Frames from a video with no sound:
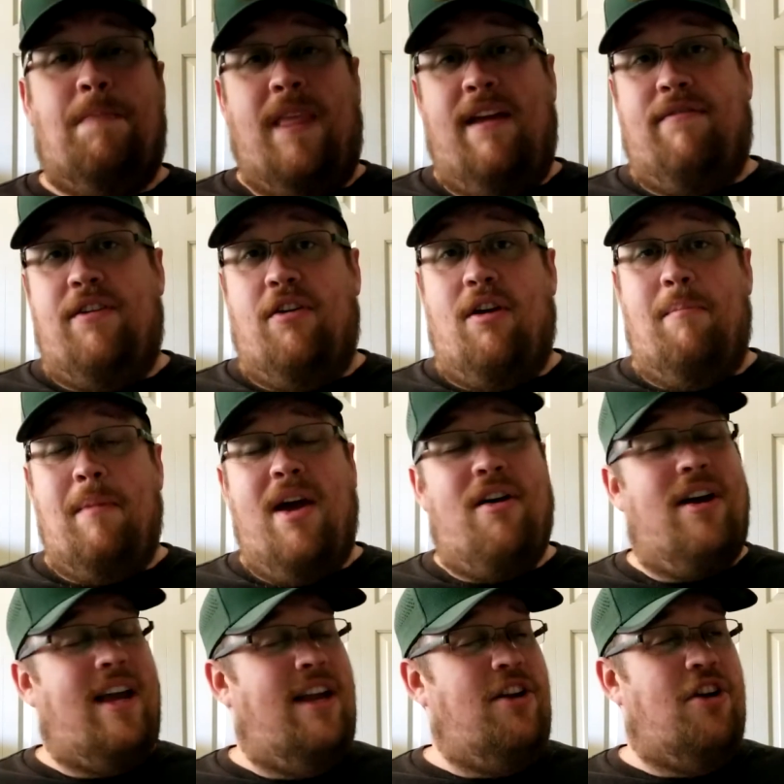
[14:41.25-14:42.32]
If you're
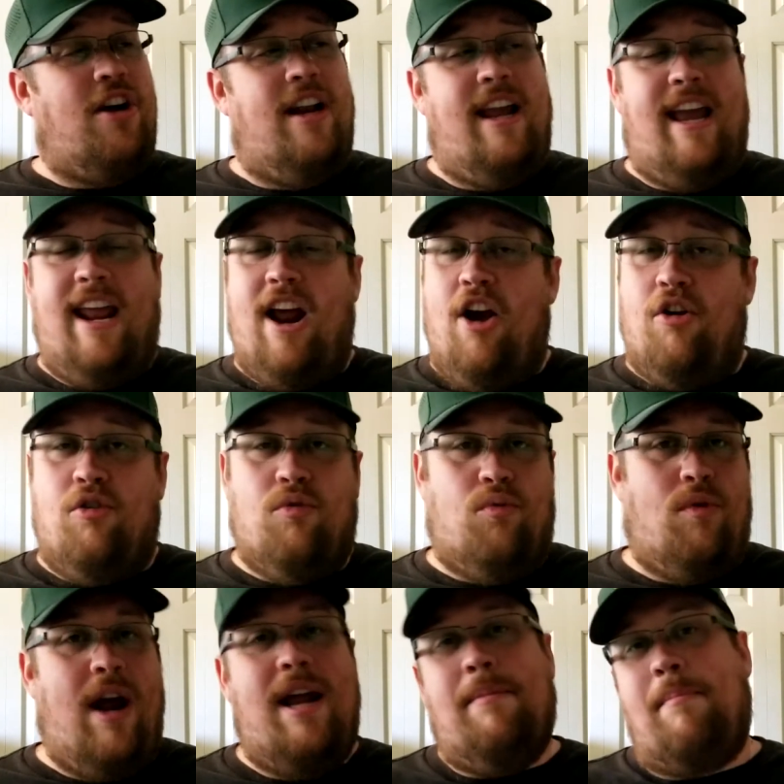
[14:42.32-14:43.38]
American, you're going to get a
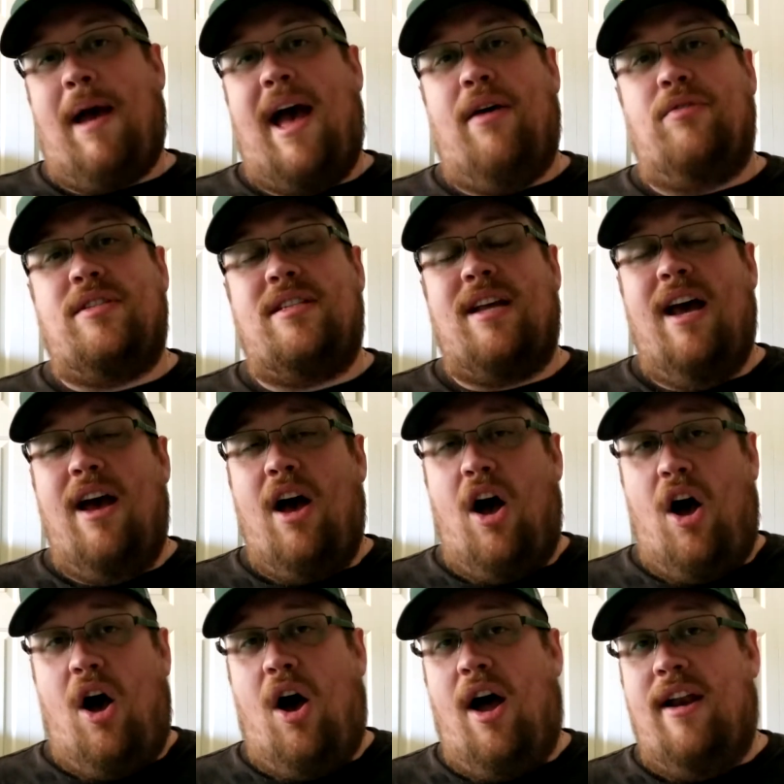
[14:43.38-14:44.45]
great bounce
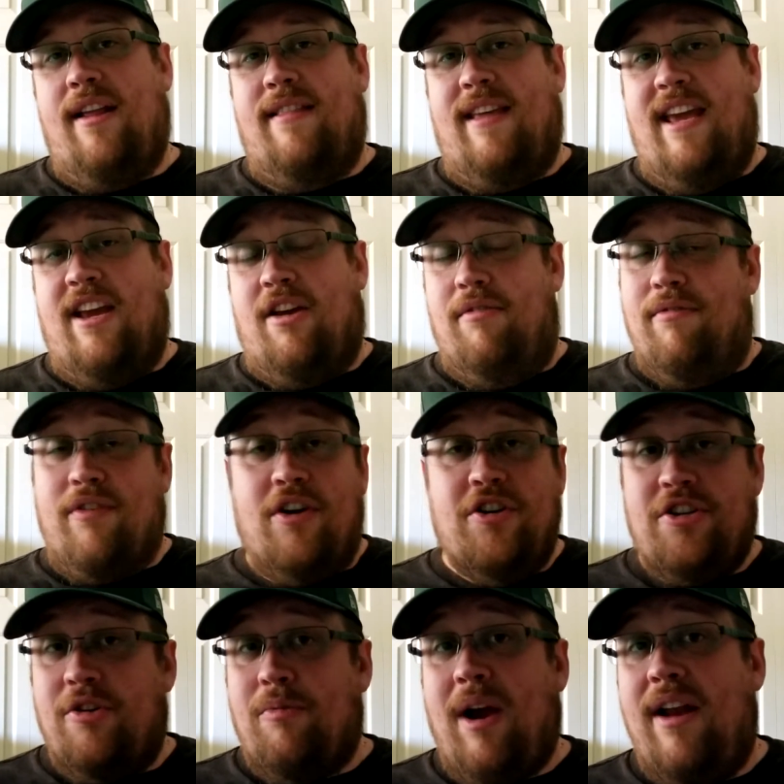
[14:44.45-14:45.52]
on the
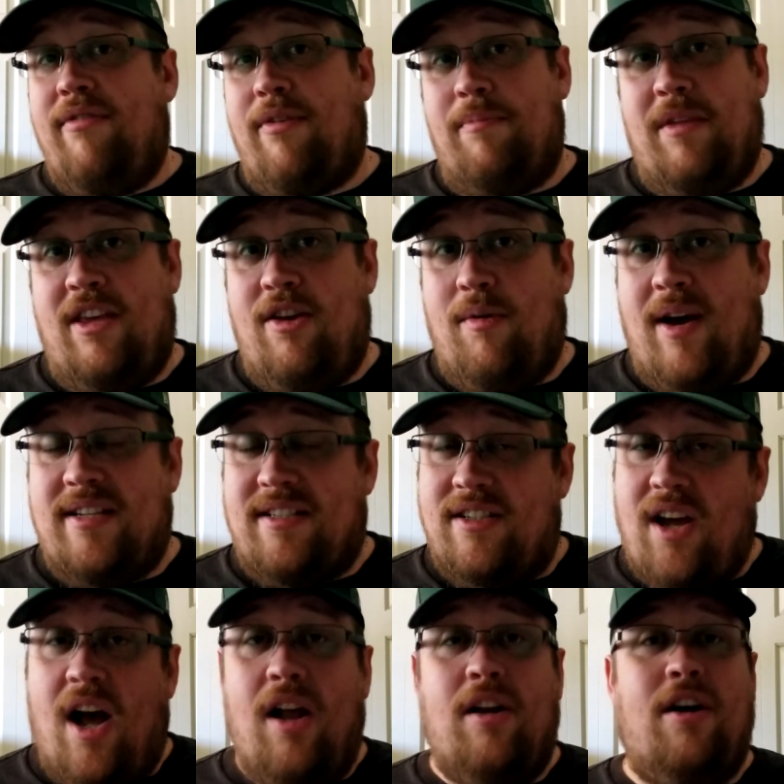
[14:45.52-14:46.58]
conversion rate from the U S
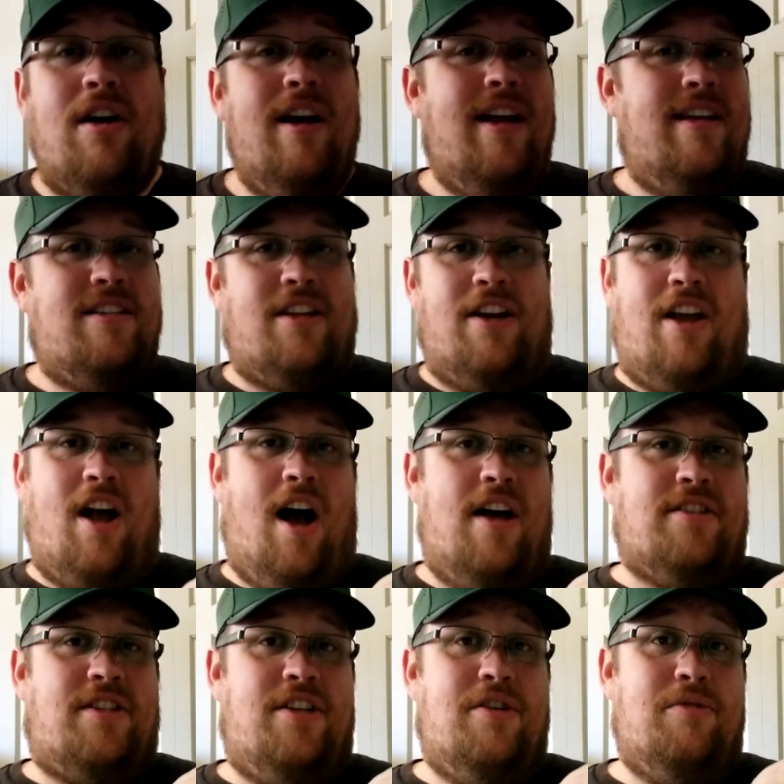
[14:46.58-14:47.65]
dollar. It's going to
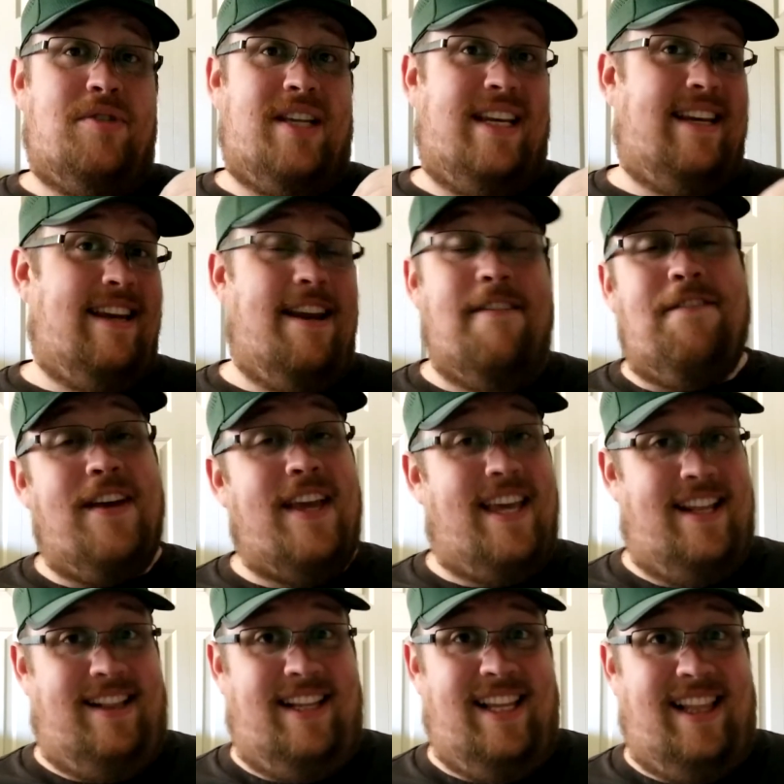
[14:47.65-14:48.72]
cost you
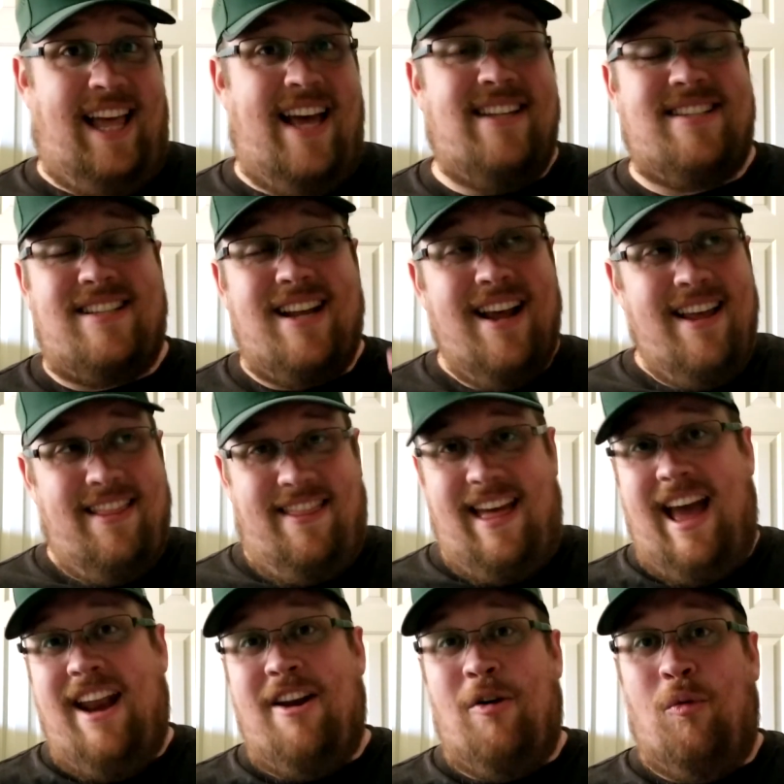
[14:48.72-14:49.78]
significantly less
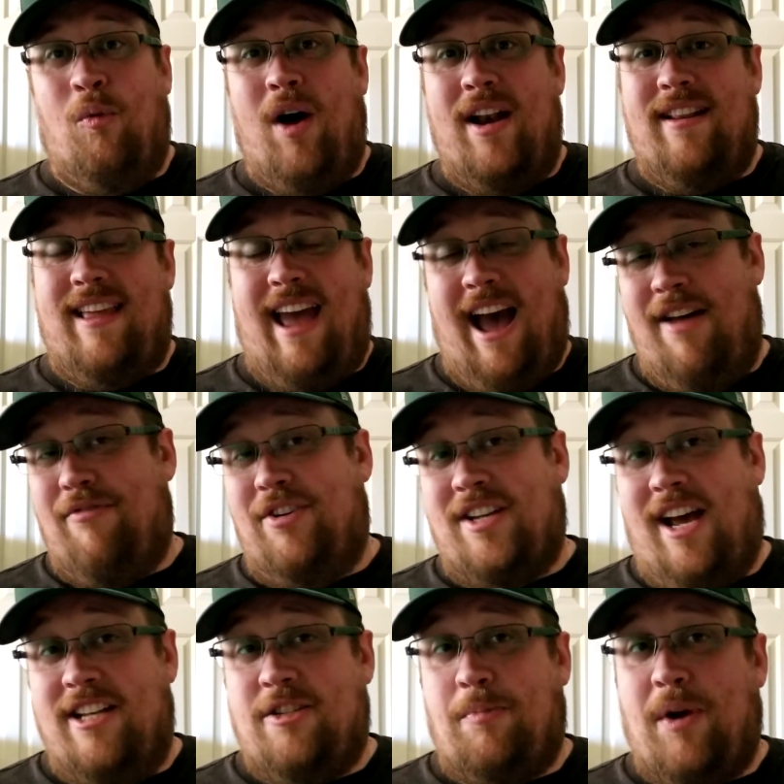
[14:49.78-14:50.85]
than what the
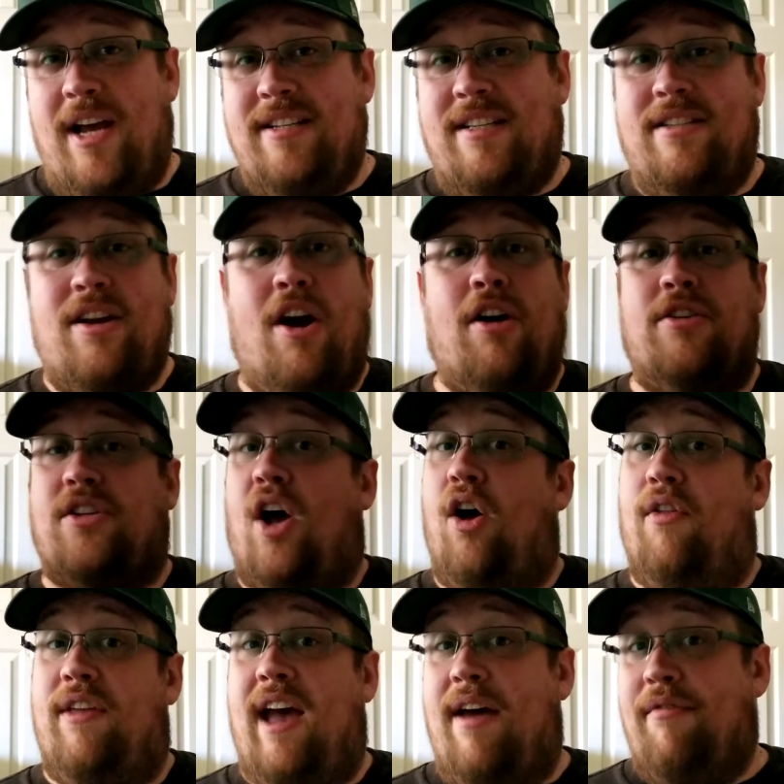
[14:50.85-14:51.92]
advertised prices are because
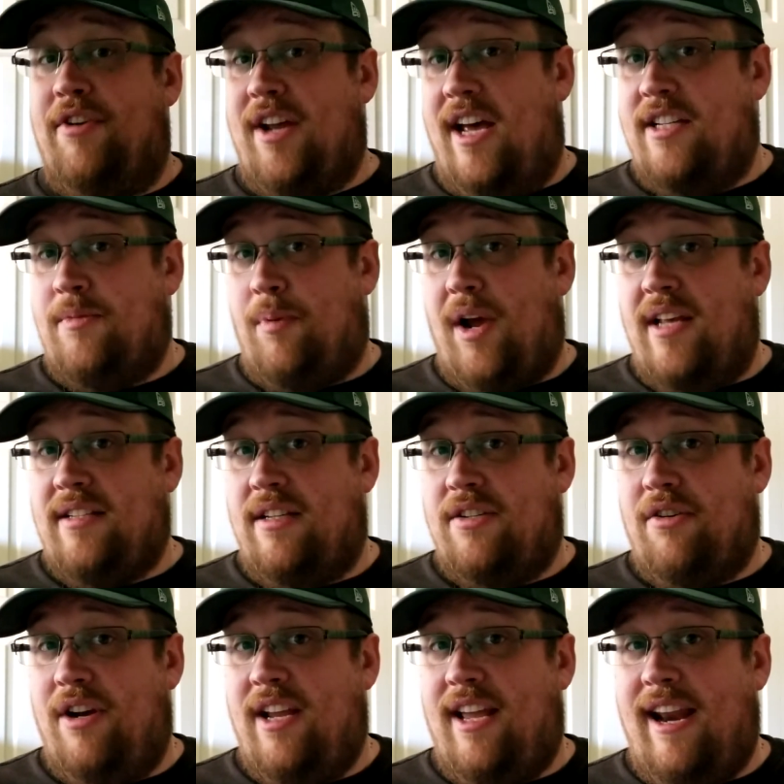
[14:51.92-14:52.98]
all the advertised prices
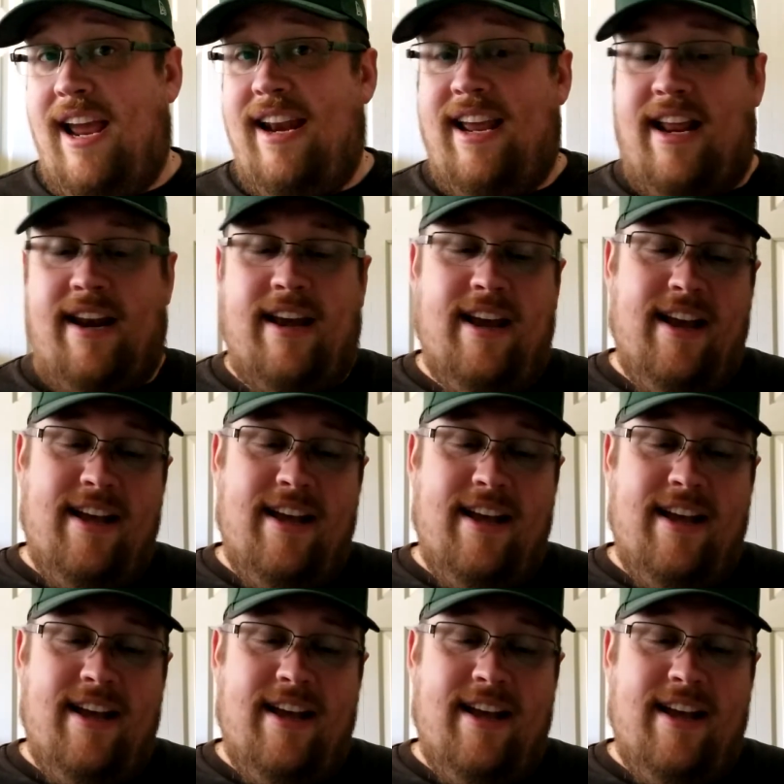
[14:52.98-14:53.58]
are in Canadian.